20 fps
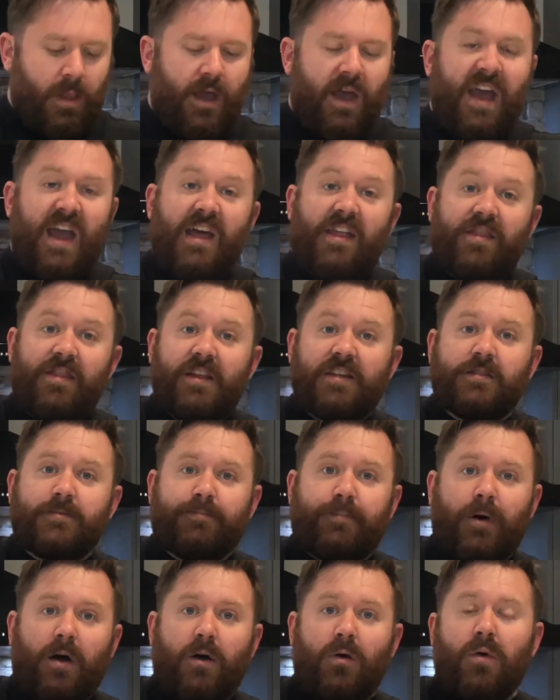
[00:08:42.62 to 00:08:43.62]
In this
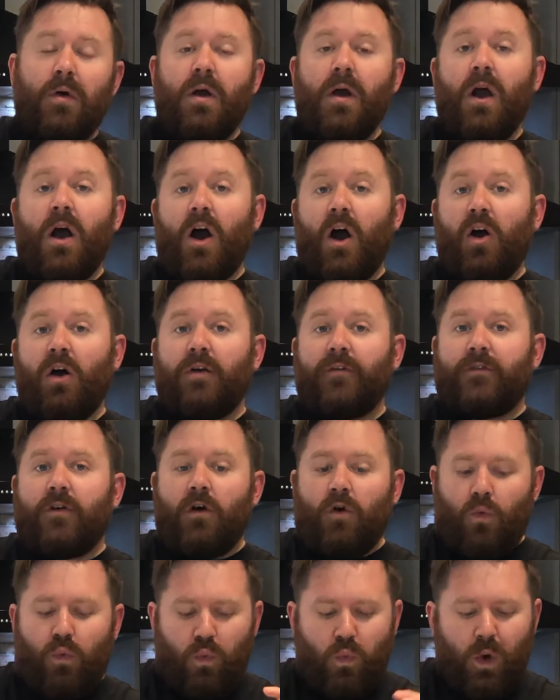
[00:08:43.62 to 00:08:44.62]
bowl, I've
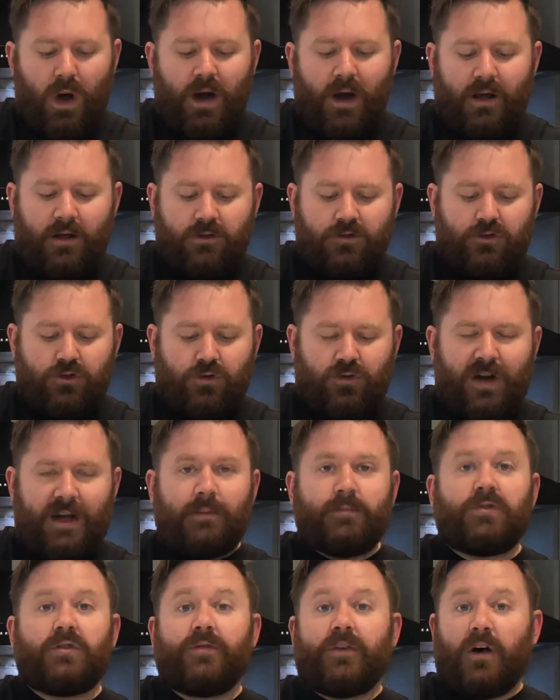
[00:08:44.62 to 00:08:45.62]
got 100
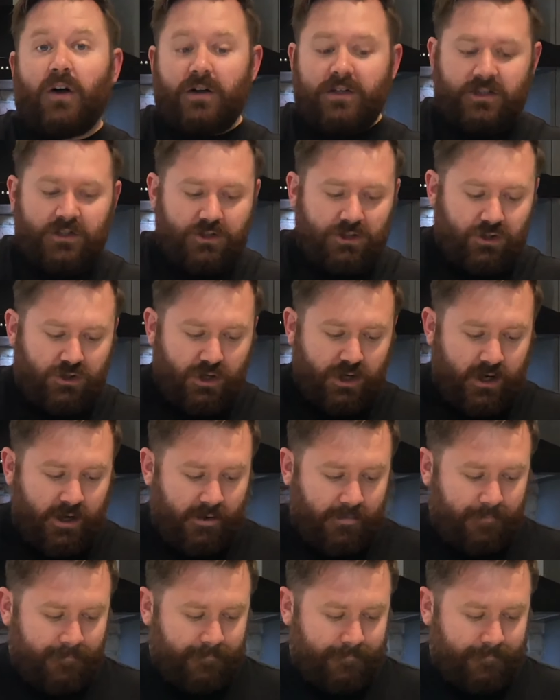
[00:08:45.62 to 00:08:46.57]
grams of icing sugar.